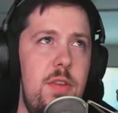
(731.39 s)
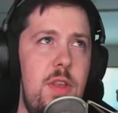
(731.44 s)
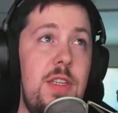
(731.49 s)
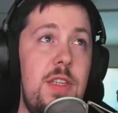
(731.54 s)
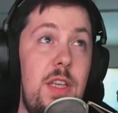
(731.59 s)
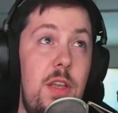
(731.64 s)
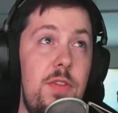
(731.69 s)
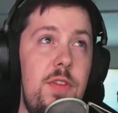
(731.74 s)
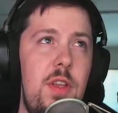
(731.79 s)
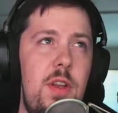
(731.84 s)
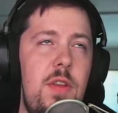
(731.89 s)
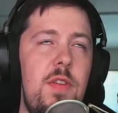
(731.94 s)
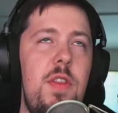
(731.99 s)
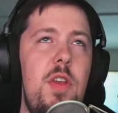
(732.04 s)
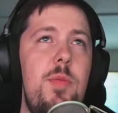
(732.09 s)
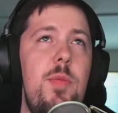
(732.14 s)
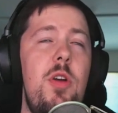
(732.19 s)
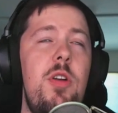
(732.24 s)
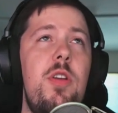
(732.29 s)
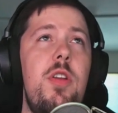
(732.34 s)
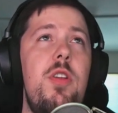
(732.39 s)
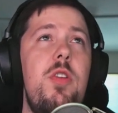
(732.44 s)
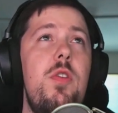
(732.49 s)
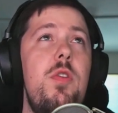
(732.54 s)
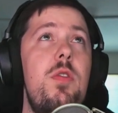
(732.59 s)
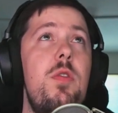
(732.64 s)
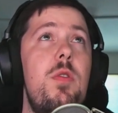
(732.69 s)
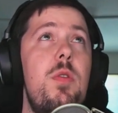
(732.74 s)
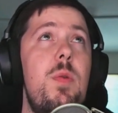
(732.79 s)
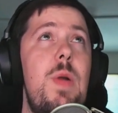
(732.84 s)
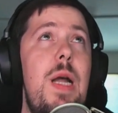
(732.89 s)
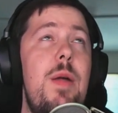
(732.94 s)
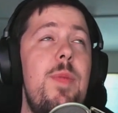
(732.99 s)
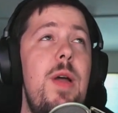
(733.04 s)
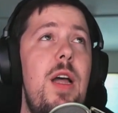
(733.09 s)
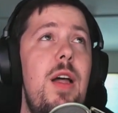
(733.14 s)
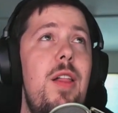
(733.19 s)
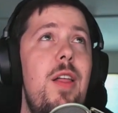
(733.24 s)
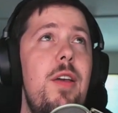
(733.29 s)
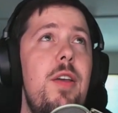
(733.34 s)
Intel's that is, their marketing guru, Rob
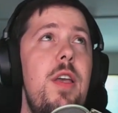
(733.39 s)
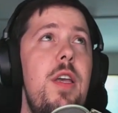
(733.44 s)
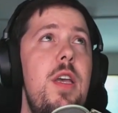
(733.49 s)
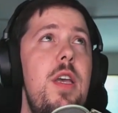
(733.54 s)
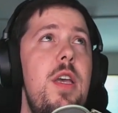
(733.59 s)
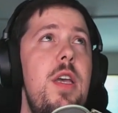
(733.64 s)
Hallock.